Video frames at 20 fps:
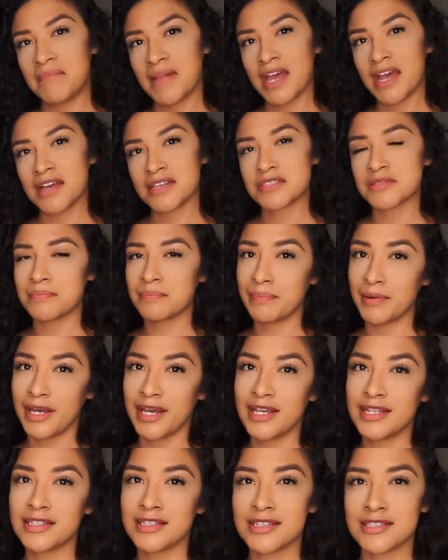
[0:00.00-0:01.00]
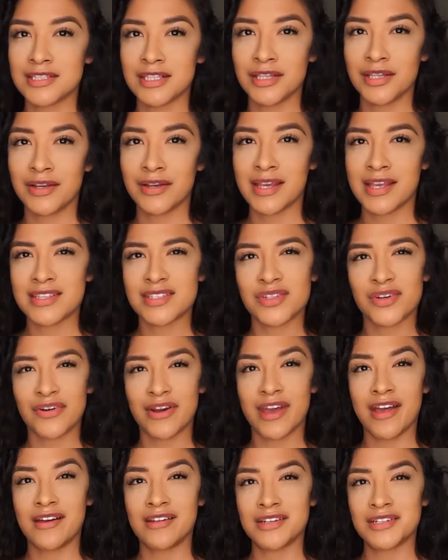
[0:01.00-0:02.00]
ass butt doesn't look as
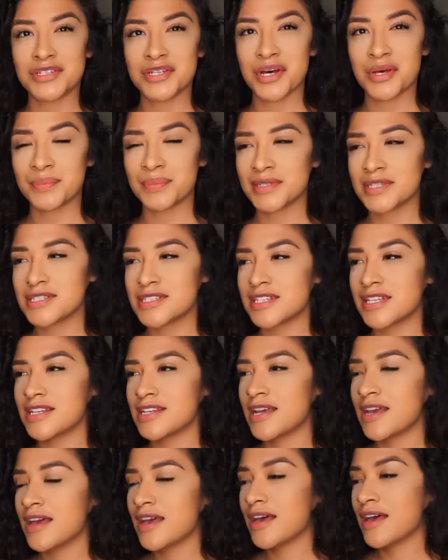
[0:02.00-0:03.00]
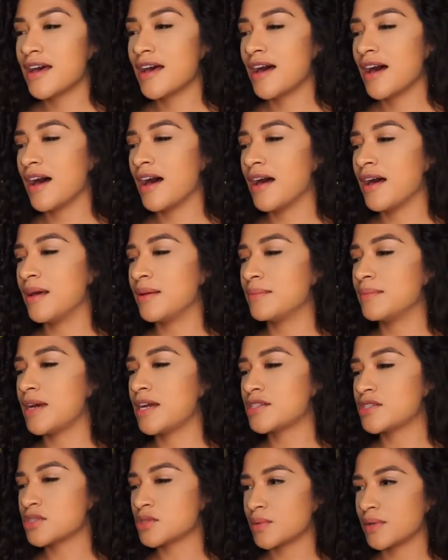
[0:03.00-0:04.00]
great on a tall person.
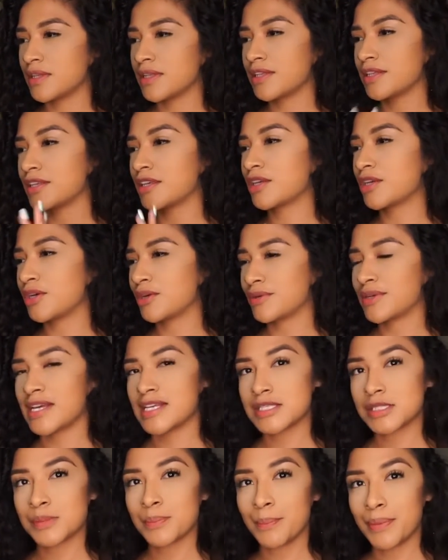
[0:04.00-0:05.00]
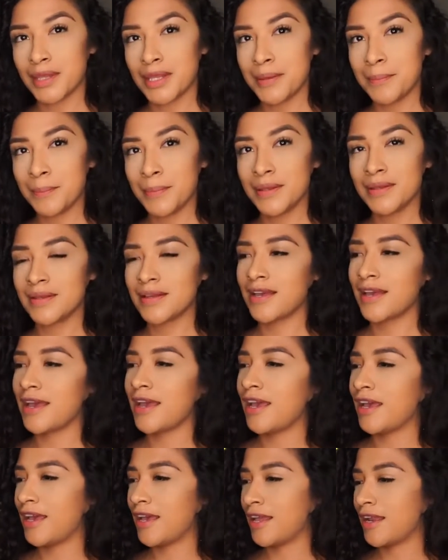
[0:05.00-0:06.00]
I just want, you know, nice plump,
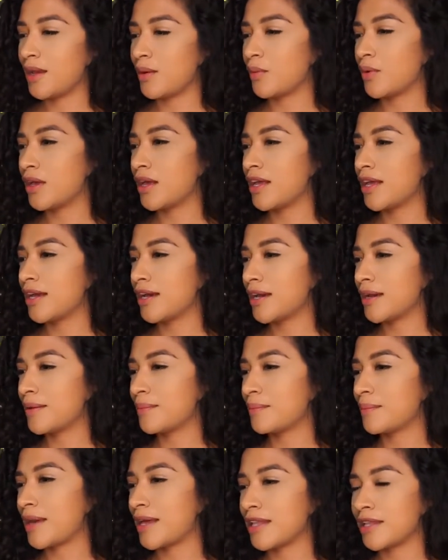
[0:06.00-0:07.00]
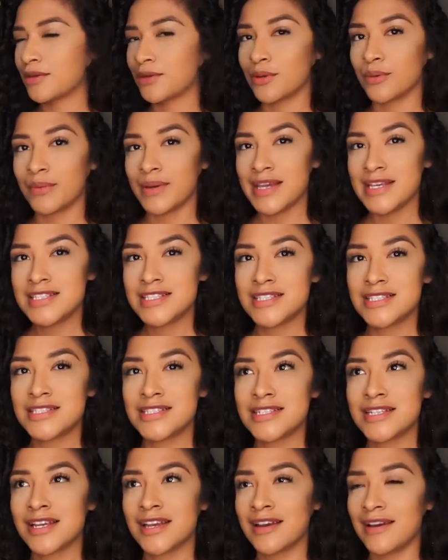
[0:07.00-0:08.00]
and I want my little
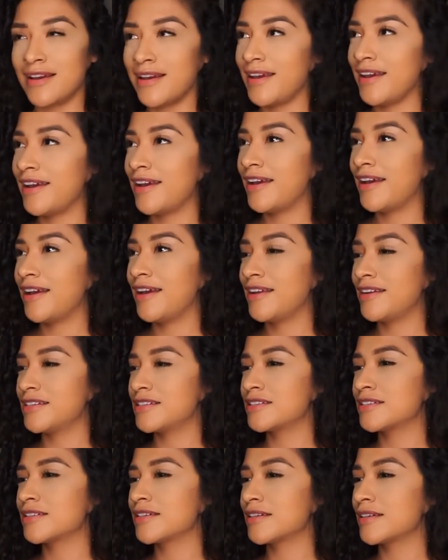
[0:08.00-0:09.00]
waist, and